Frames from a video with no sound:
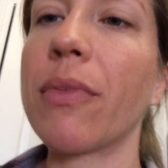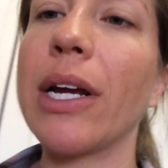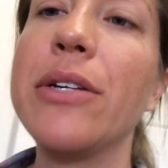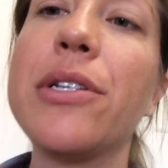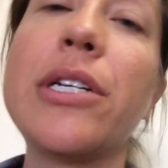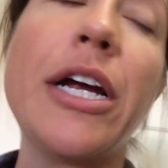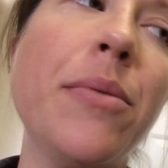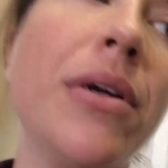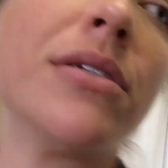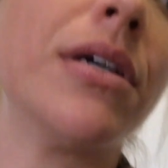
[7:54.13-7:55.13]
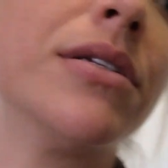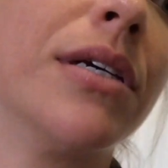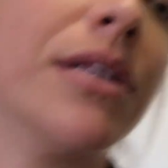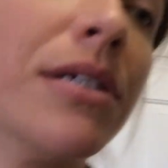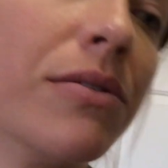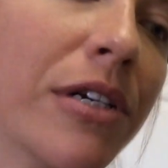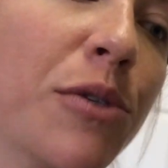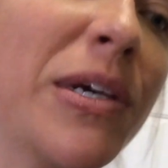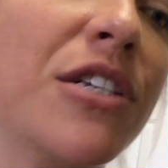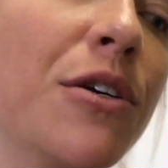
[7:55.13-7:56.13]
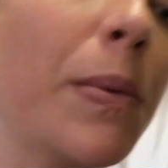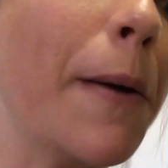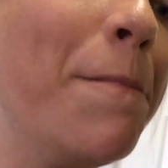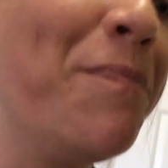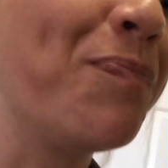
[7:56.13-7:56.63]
I used a tiny bit of salt in this recipe too, but